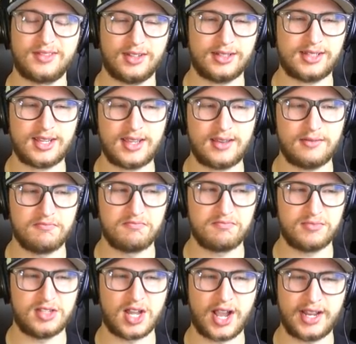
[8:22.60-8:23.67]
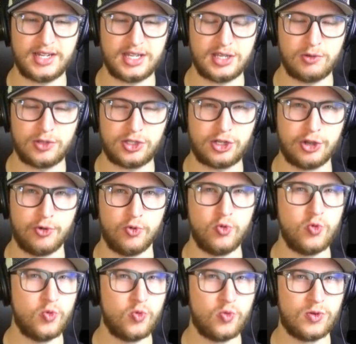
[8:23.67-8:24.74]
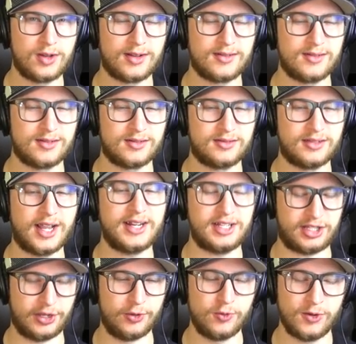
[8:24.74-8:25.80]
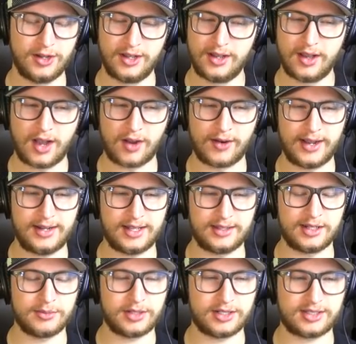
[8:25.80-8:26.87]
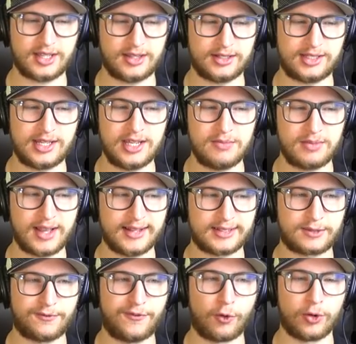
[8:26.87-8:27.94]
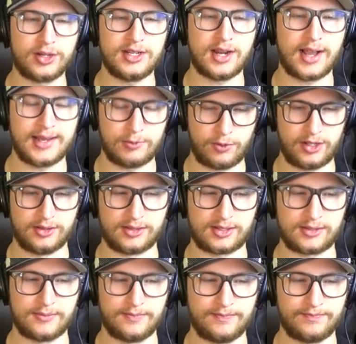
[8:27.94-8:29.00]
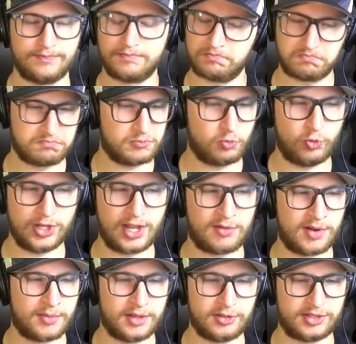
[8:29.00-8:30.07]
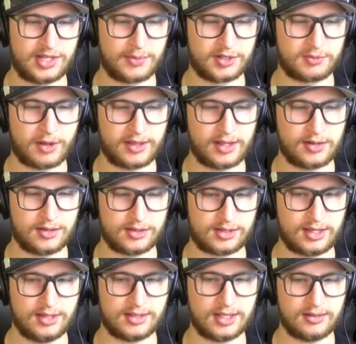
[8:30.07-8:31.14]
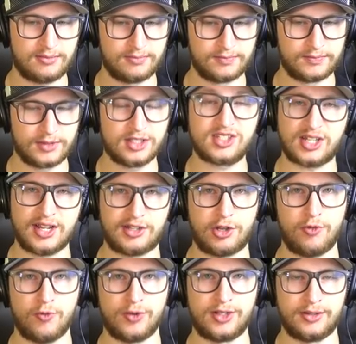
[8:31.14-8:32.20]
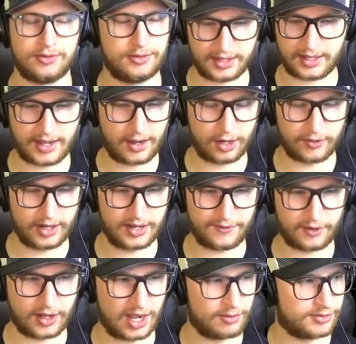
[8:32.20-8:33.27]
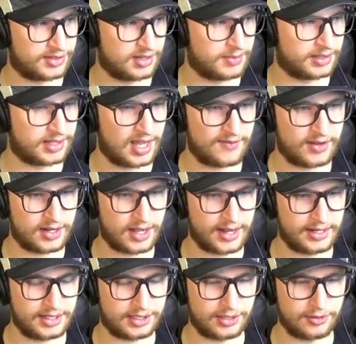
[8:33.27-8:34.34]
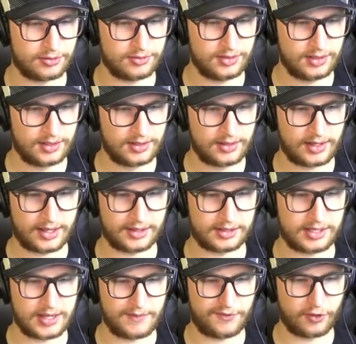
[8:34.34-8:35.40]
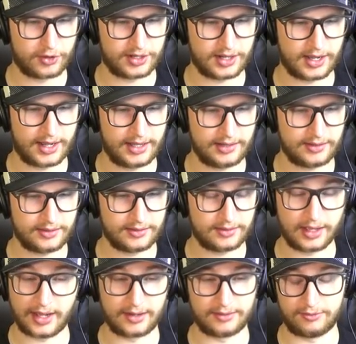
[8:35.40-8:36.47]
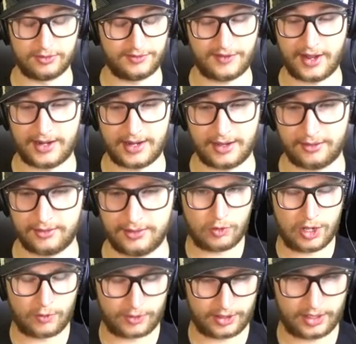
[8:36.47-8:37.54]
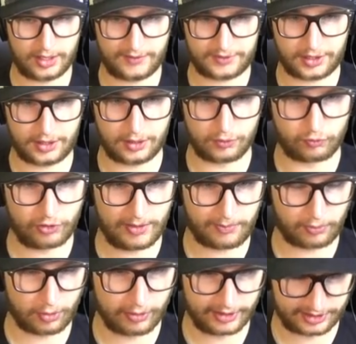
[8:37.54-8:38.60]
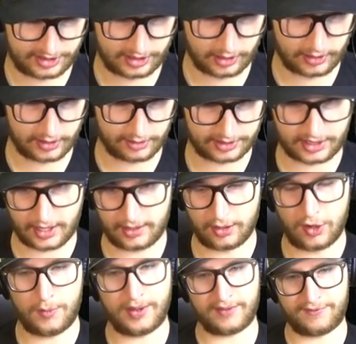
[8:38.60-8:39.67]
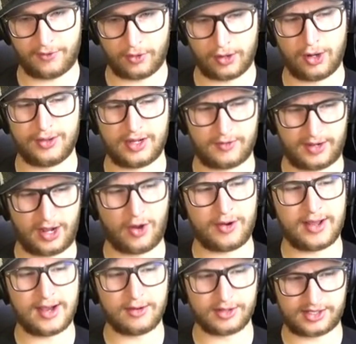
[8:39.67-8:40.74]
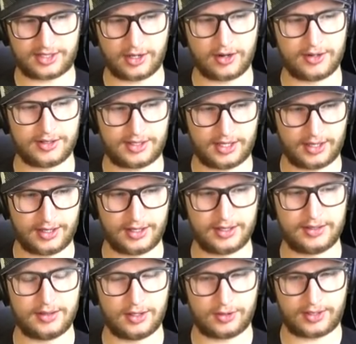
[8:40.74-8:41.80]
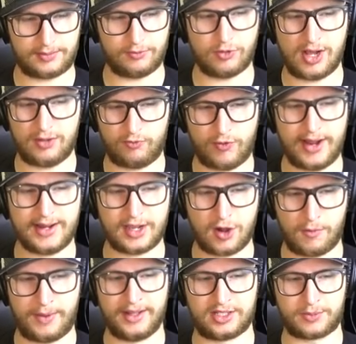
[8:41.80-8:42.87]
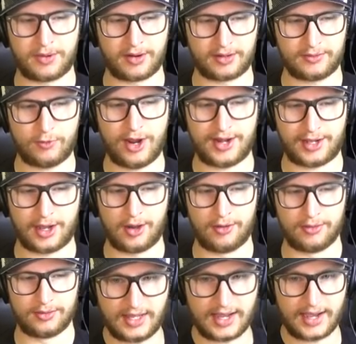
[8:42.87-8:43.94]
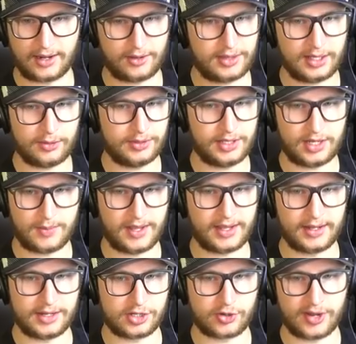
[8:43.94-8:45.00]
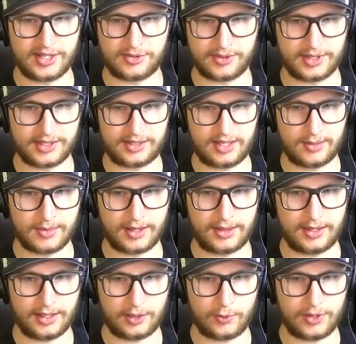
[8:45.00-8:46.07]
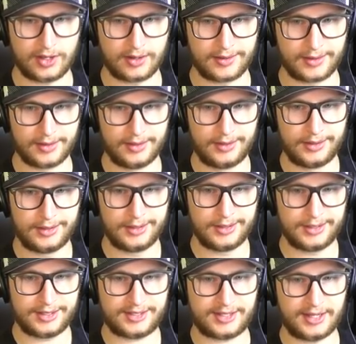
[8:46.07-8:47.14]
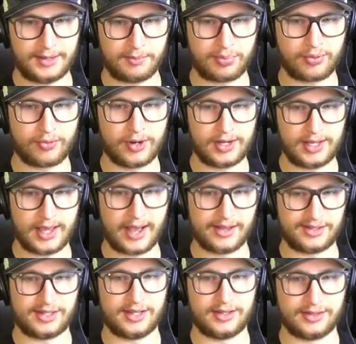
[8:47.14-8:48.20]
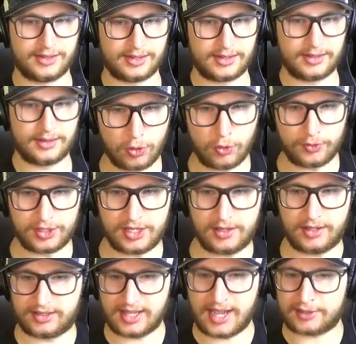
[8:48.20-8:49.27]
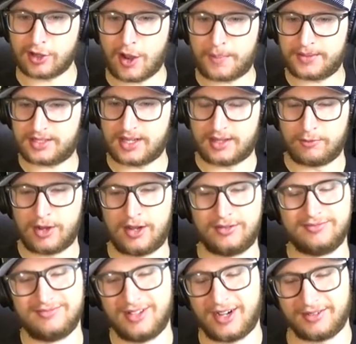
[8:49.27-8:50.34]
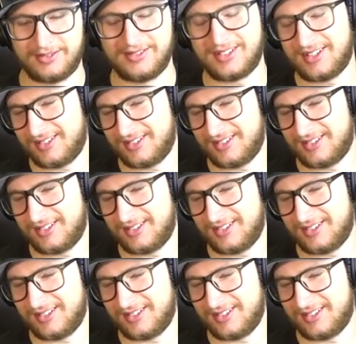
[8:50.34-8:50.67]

let's say 92? 92? All right, and then I'm going to say the team gets 49 wins. Will I remember those numbers by the end of the season? Stay tuned. I think I already forgot. What was it? McDavid 92 and the team 49? I don't know. We'll find out. Well, we're not off to the rip roaring start I was kind of hoping for. Oh, there we go. Now we're starting to. Oh, well, way to go, Pittsburgh. Way to go. Yeah, I don't think we'll need to make any trades with this team. I think we are sitting pretty as is. Oh, the exact opposite. Well, not.